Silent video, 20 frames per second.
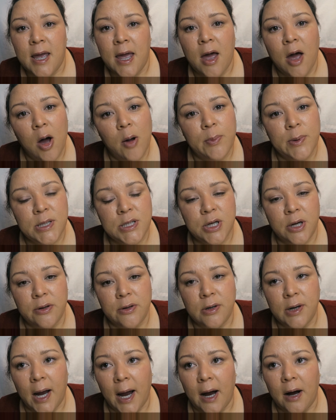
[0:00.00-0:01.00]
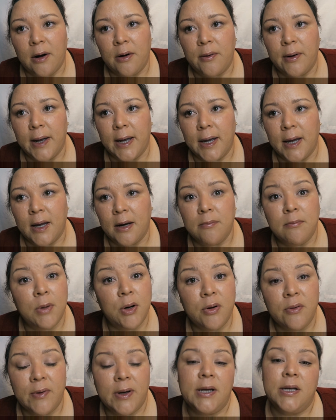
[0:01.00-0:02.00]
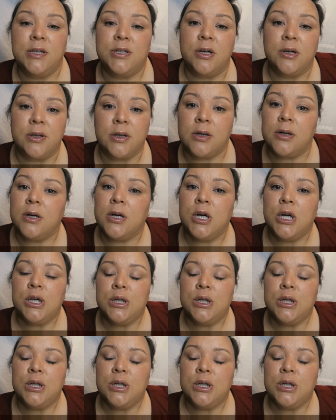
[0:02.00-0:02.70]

help each other out and motivate each other.